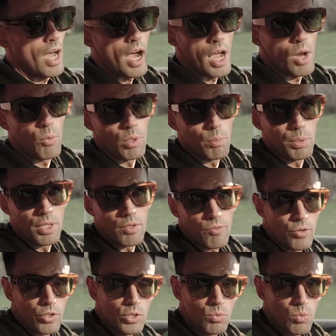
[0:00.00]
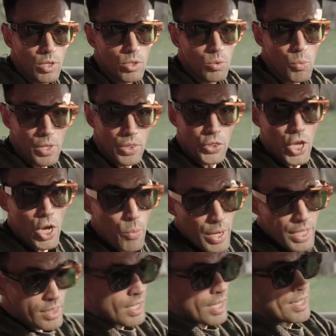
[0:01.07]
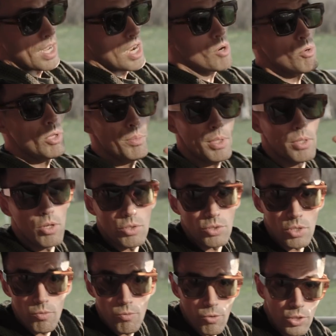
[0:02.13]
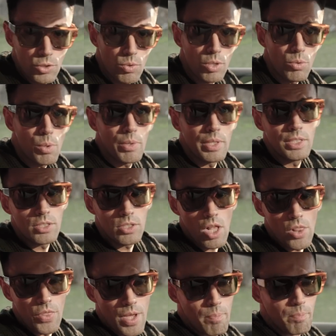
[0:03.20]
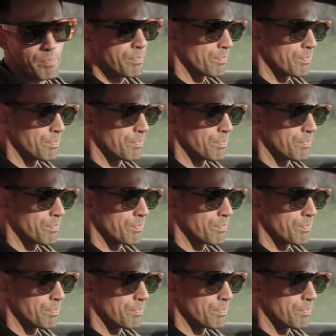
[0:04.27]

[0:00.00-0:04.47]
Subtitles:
I will be the first one who will know it, and I will be also the first one who will install them.